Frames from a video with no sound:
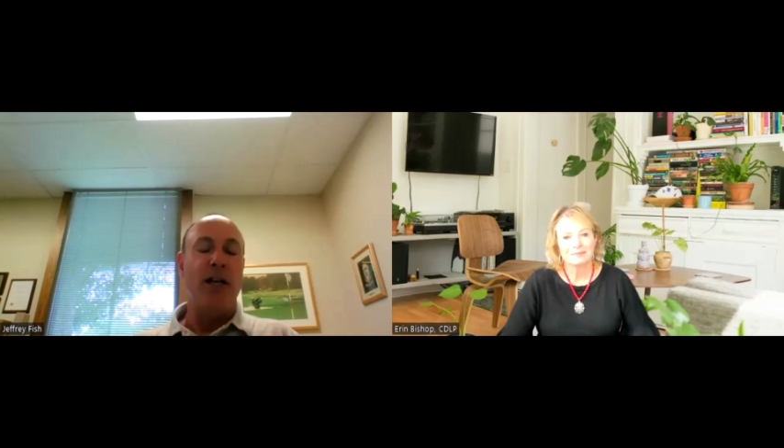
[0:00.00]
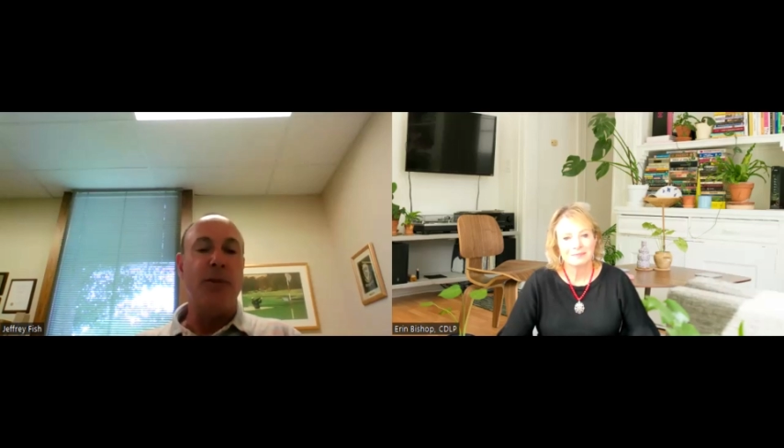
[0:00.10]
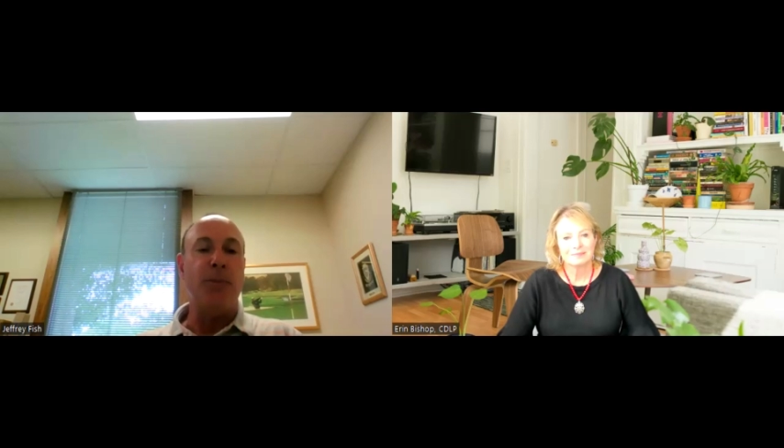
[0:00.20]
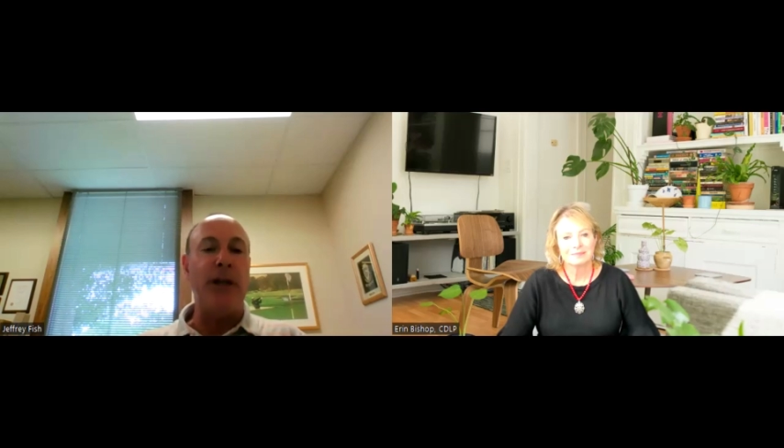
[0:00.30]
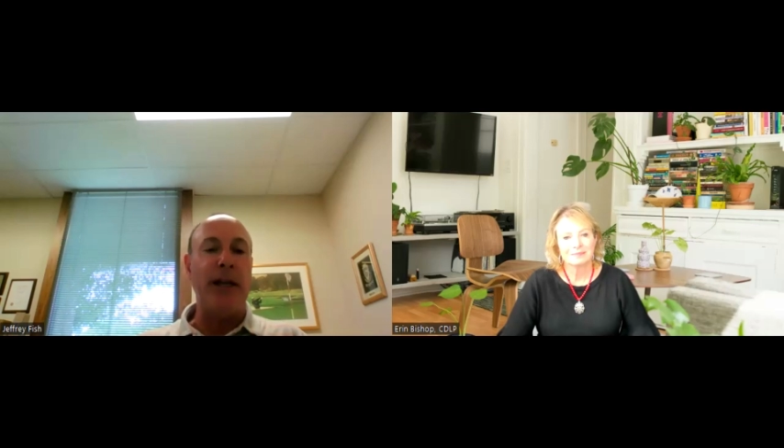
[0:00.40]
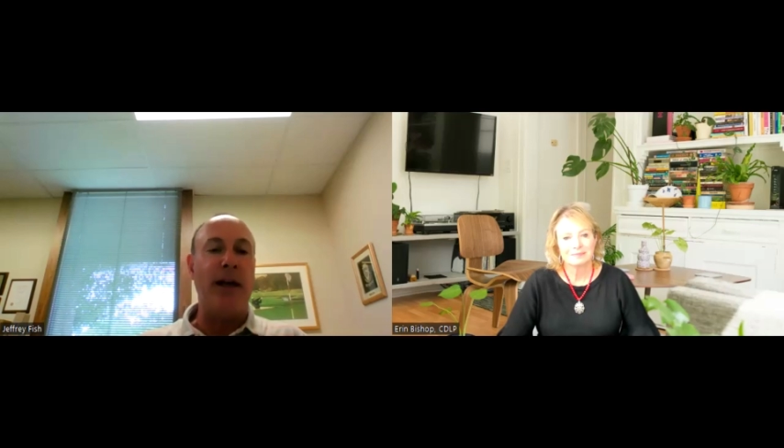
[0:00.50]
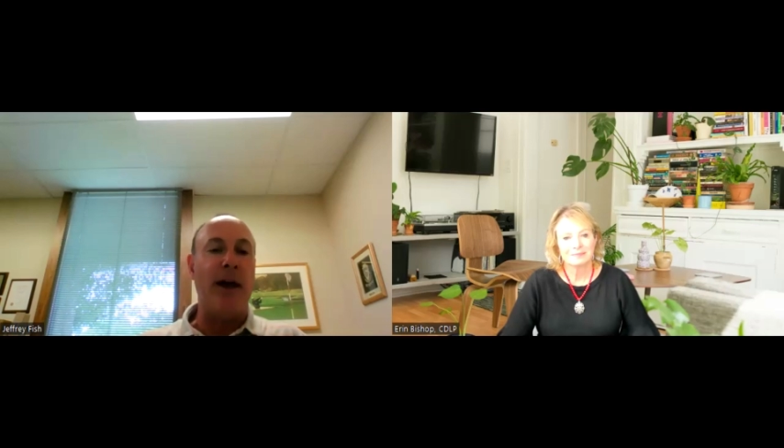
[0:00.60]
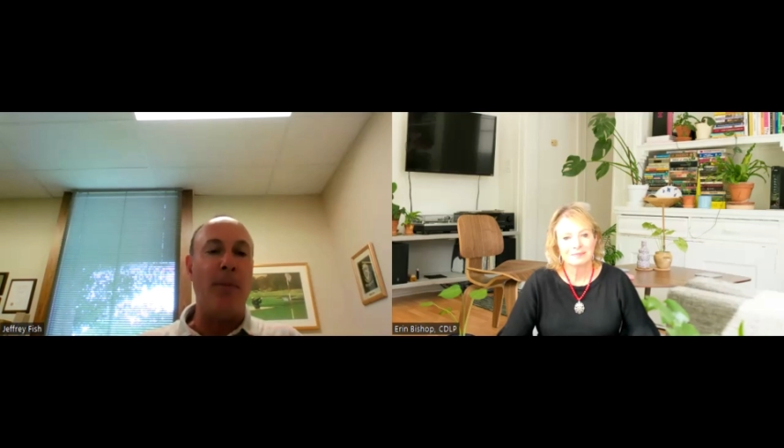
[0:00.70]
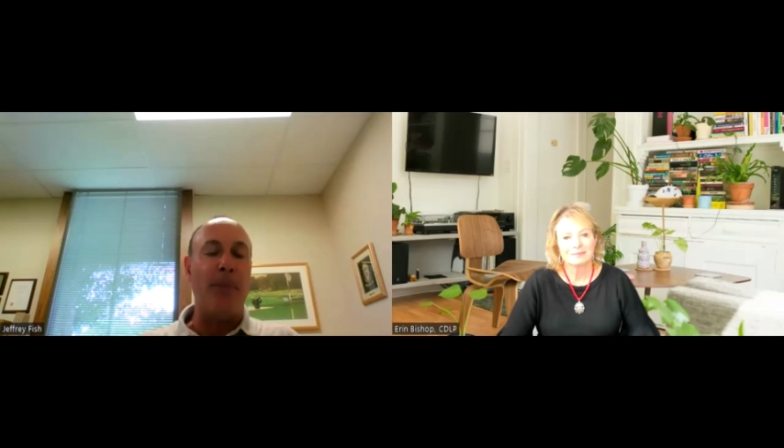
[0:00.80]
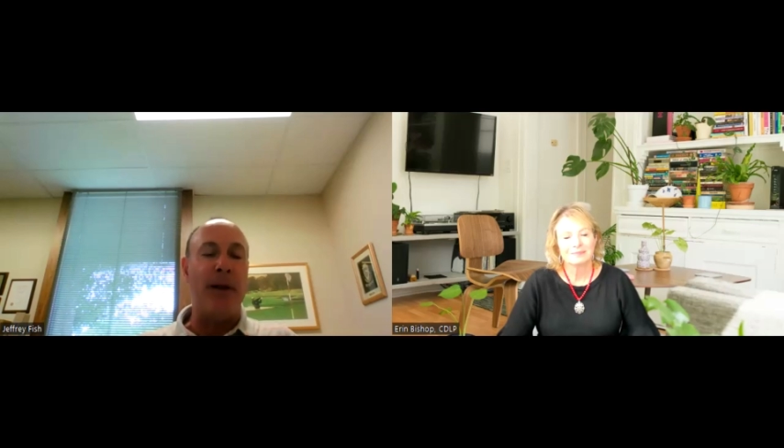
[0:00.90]
splitting
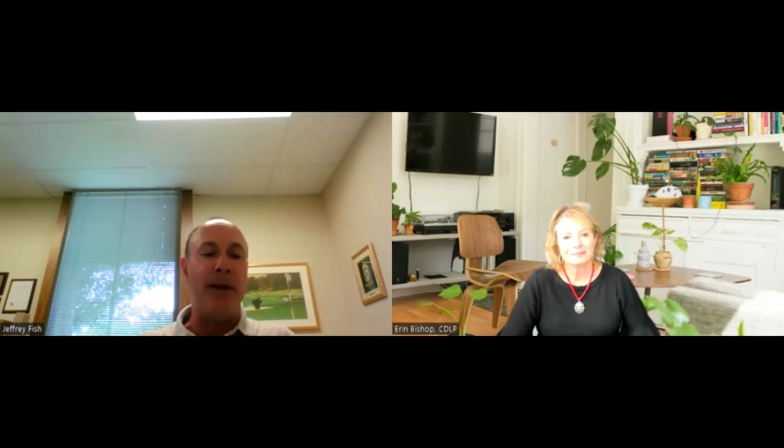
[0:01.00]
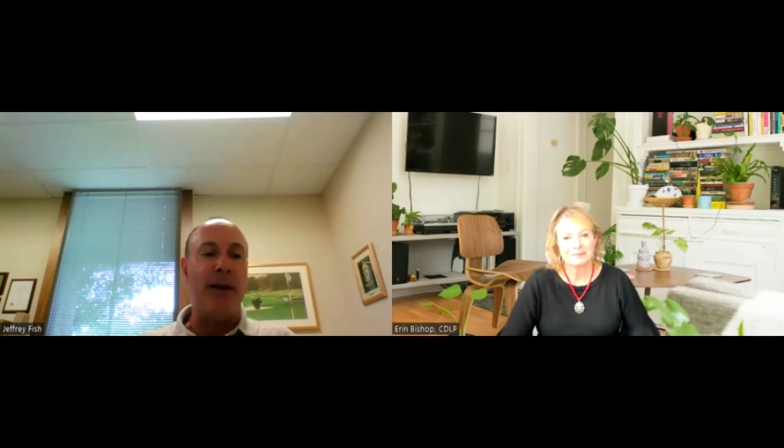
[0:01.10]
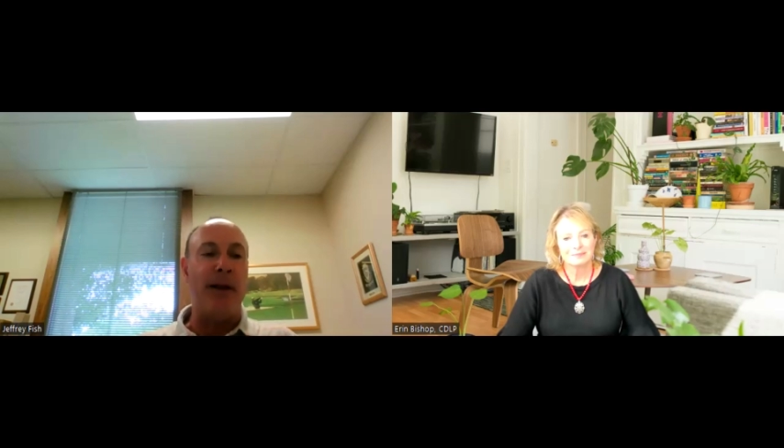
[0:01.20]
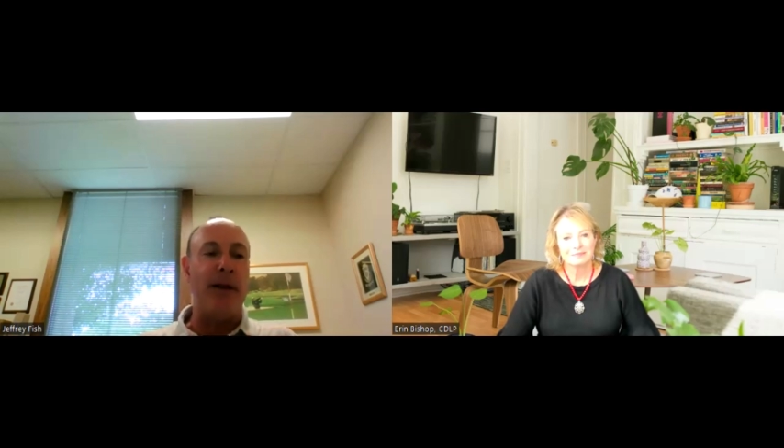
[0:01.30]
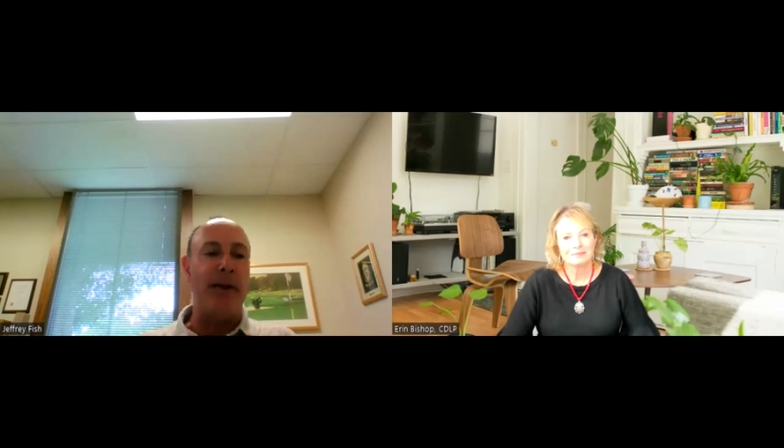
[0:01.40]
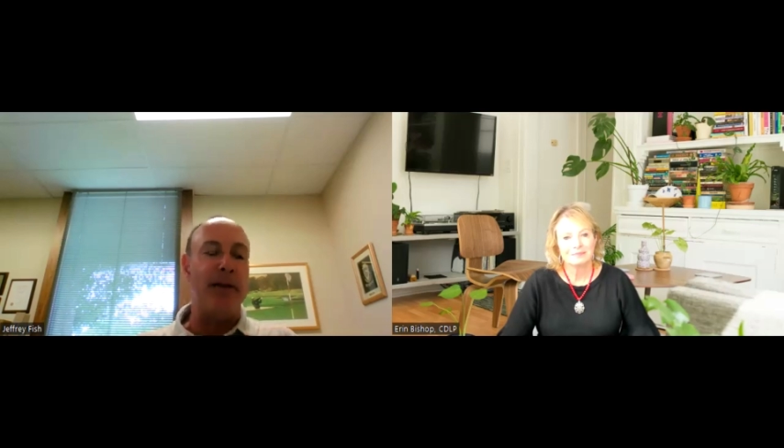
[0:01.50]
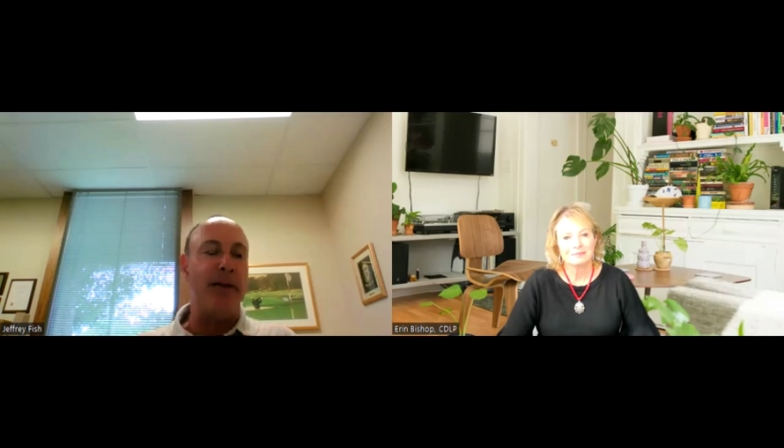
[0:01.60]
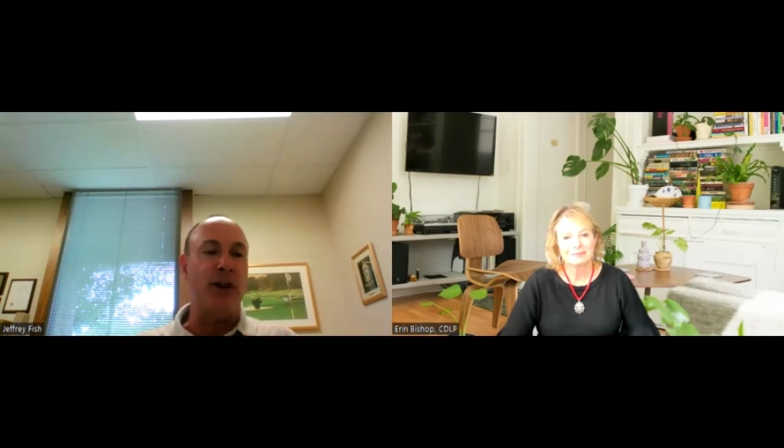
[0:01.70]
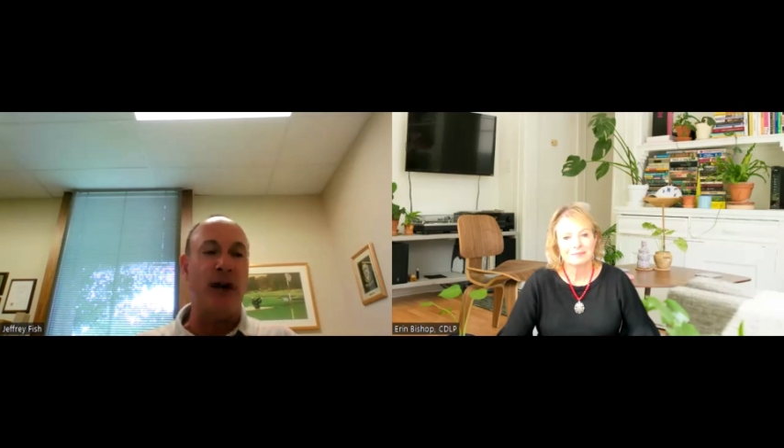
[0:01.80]
up and still